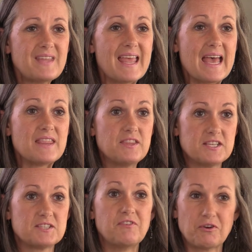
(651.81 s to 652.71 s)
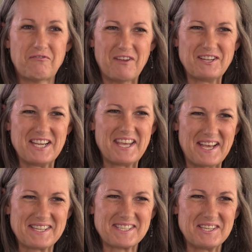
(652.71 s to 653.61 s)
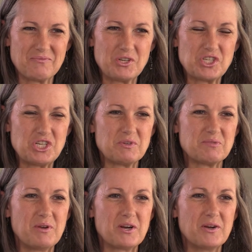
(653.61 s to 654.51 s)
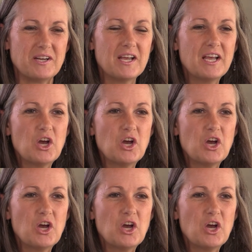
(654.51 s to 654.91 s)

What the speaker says: and this very fancy casket in which she was buried,